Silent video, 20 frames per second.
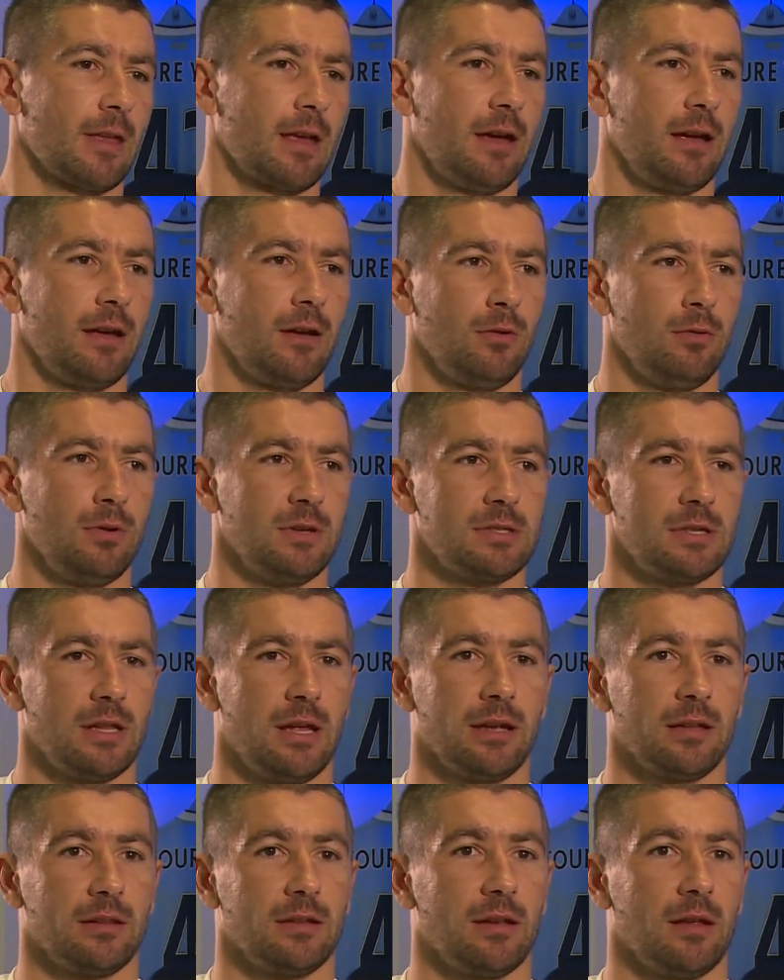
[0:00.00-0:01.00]
I always
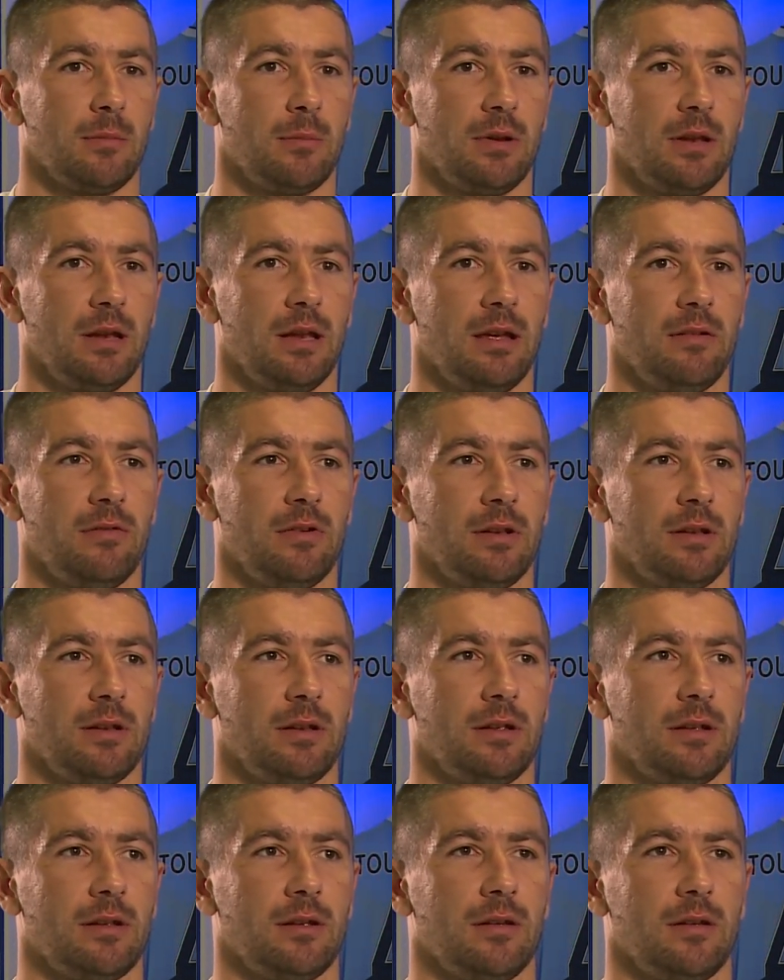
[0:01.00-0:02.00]
liked number
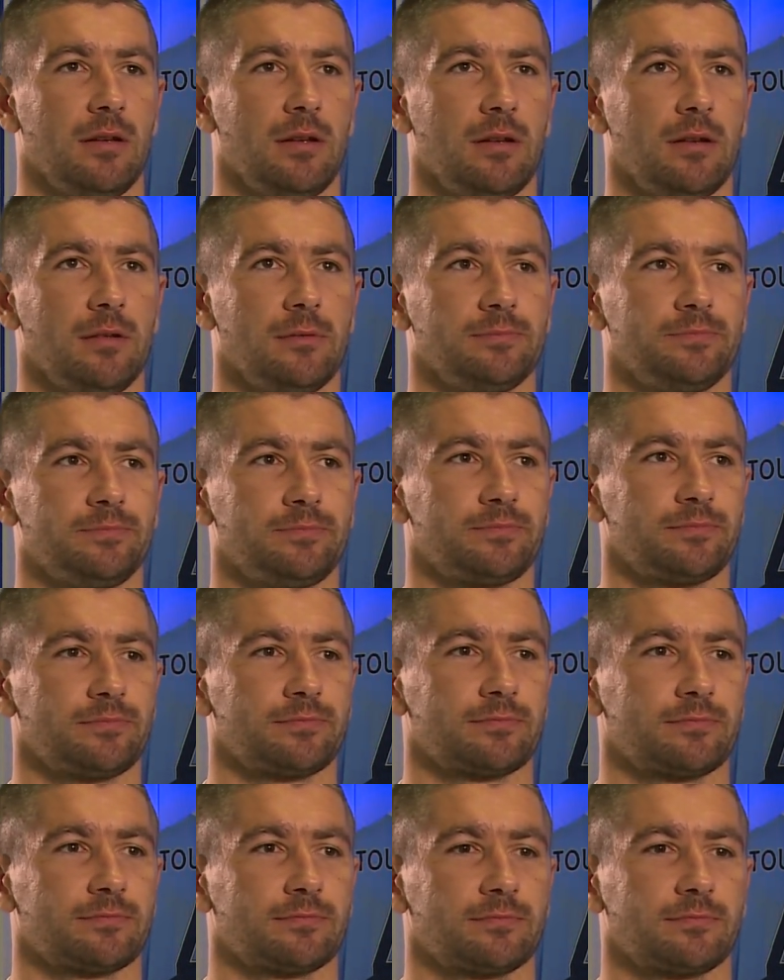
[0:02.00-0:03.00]
11. Uh,
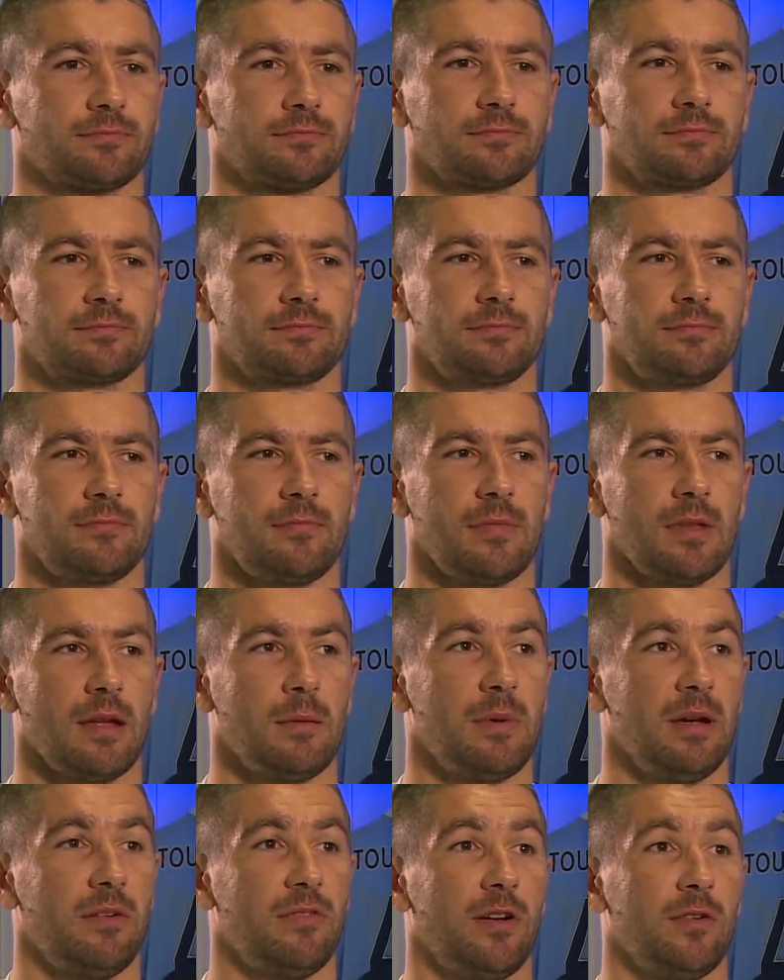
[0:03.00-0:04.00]

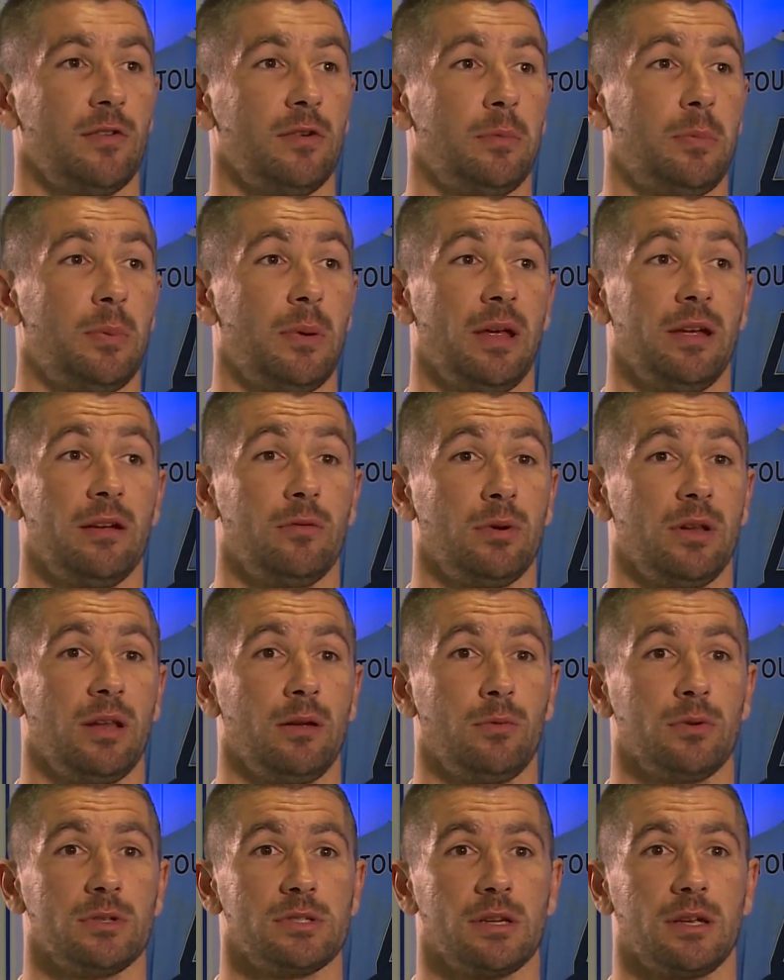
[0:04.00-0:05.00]
my favorite player when I
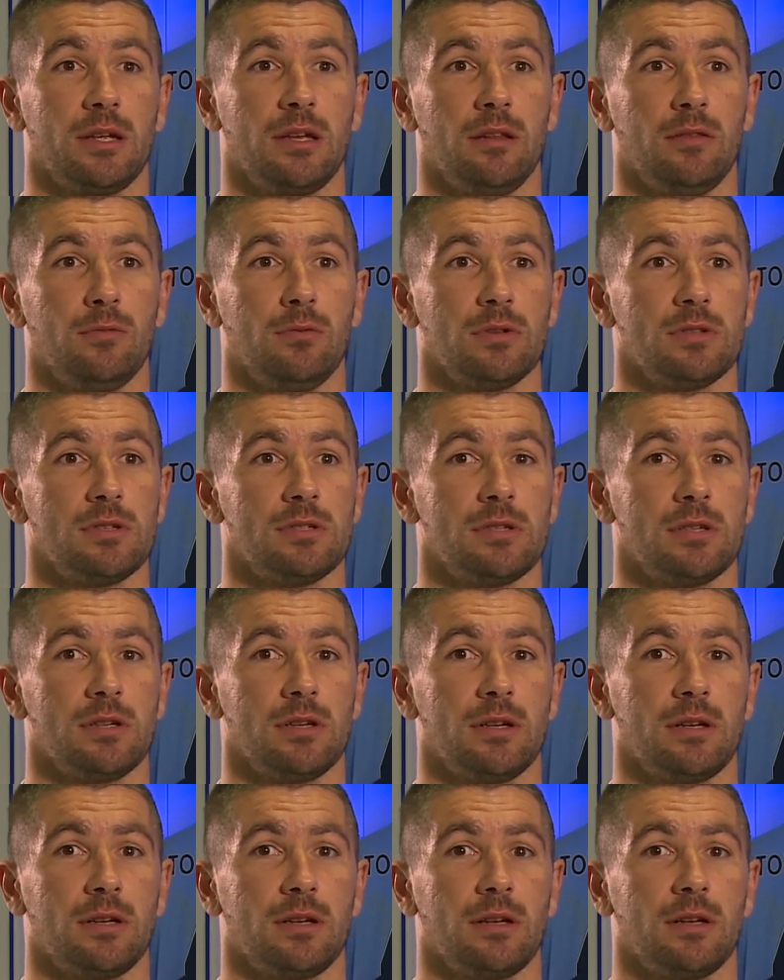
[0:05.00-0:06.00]
was a kid was
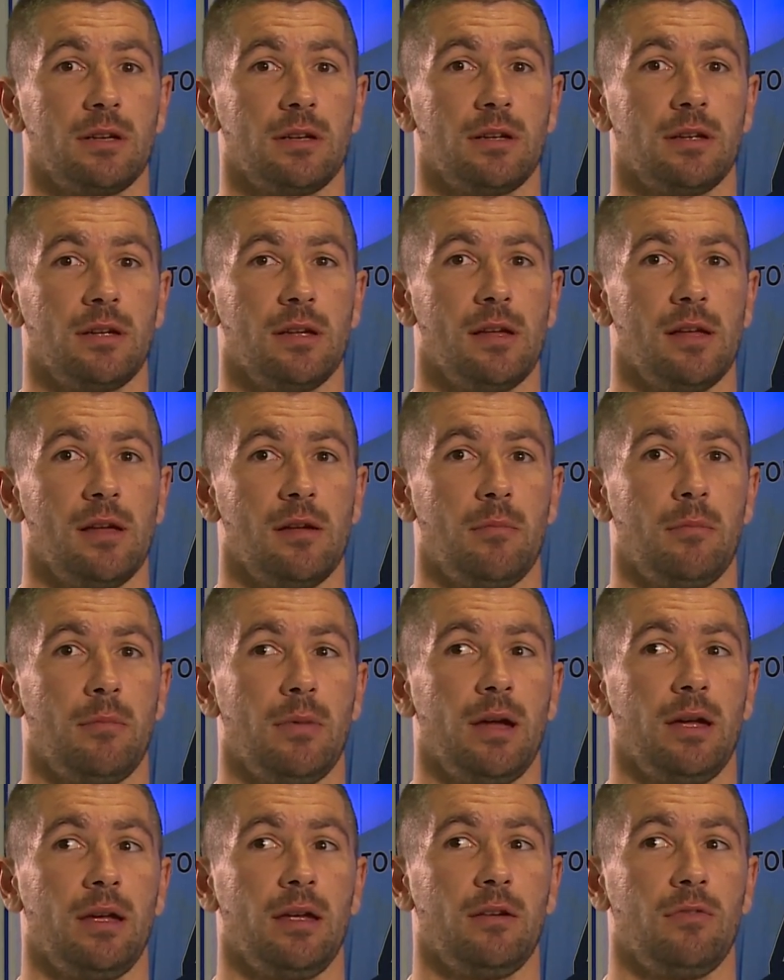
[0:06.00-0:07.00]
uh,
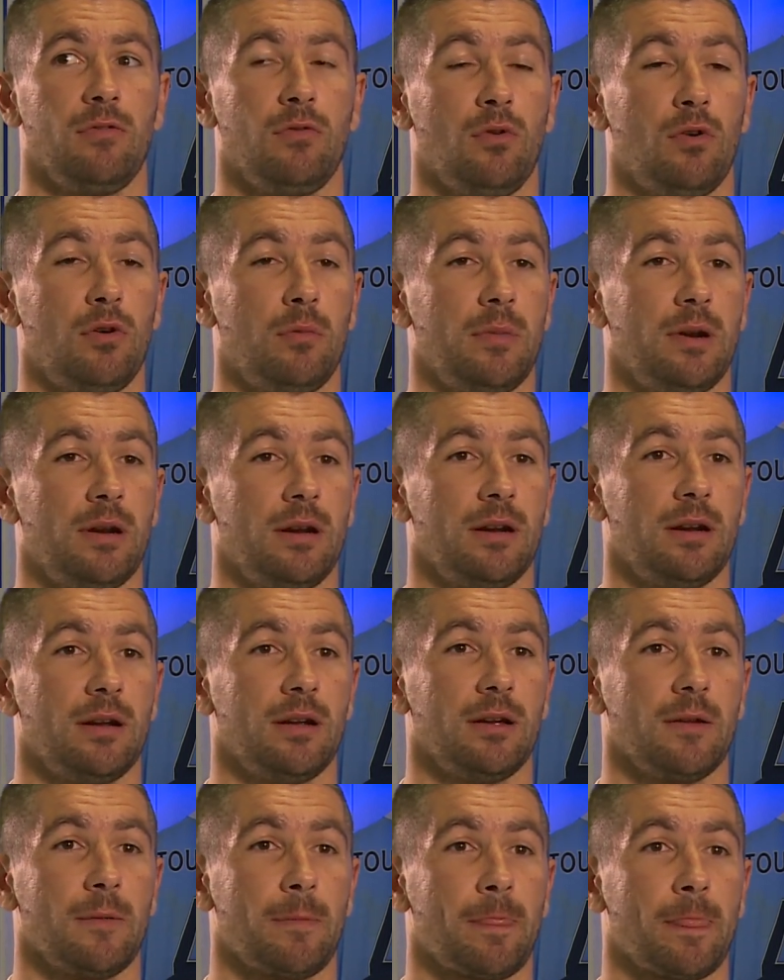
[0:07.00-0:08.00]
my
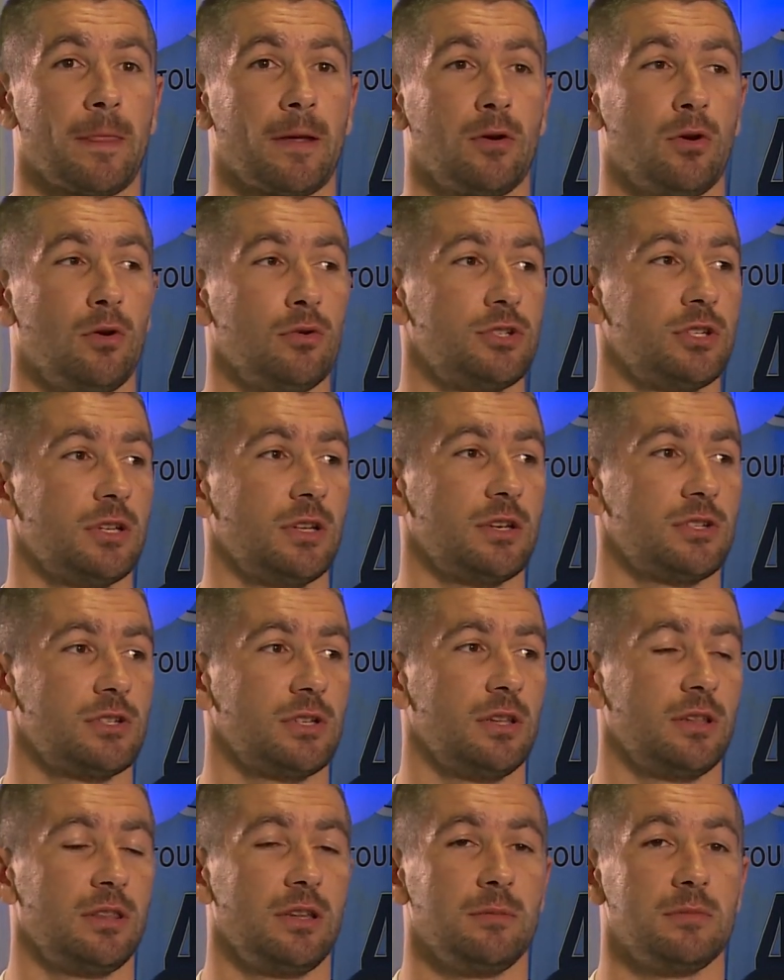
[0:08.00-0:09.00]
former coach in
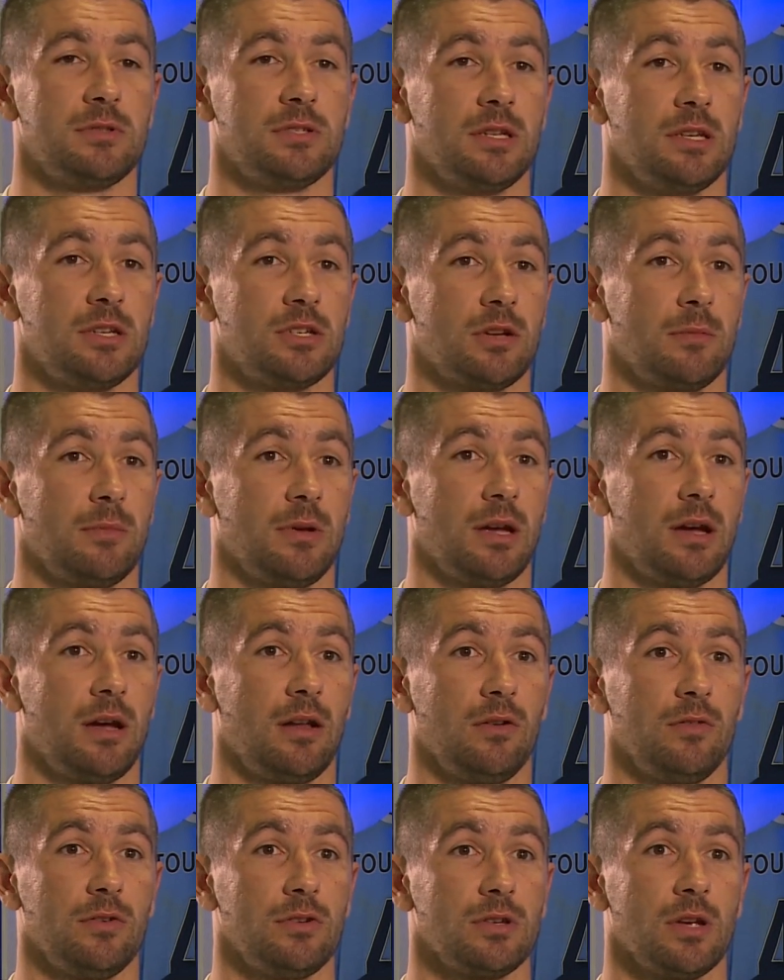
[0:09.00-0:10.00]
national team, Sinisa
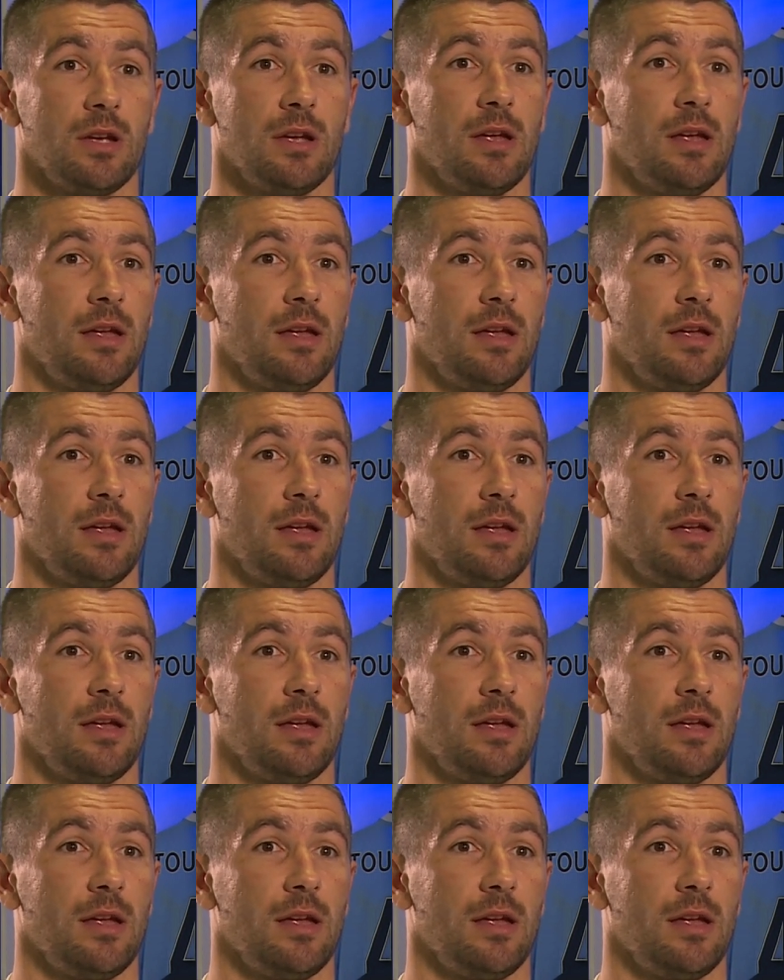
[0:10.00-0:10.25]
Mihailovic.